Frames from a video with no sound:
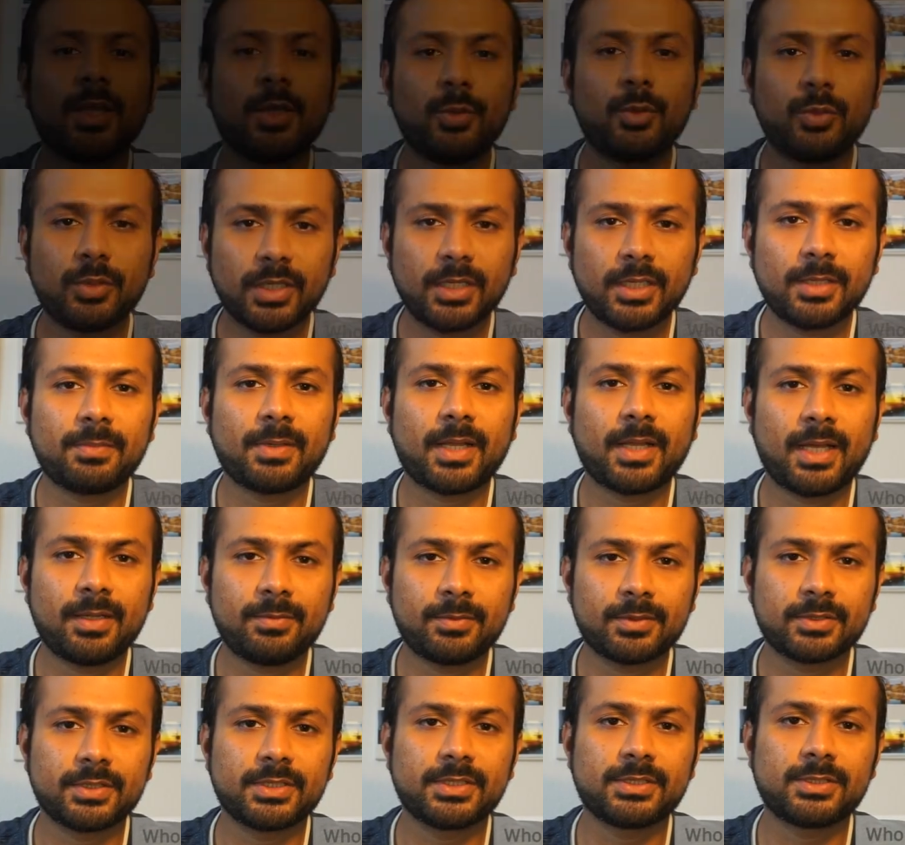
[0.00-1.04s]
Who can apply
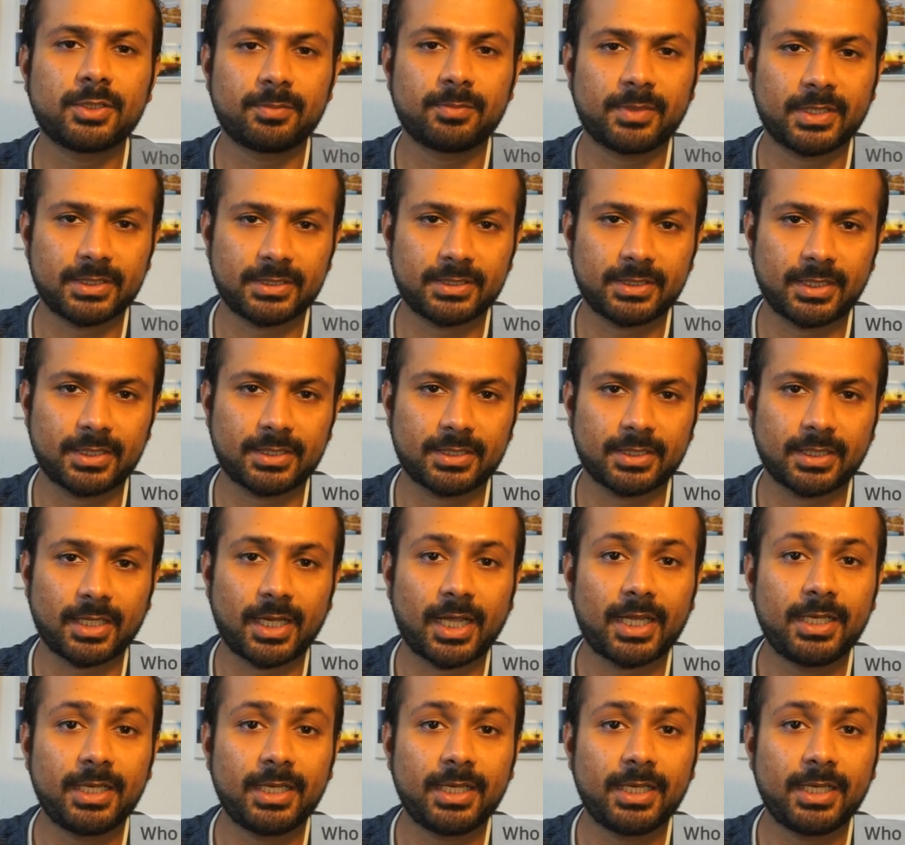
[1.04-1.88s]
for this application letter?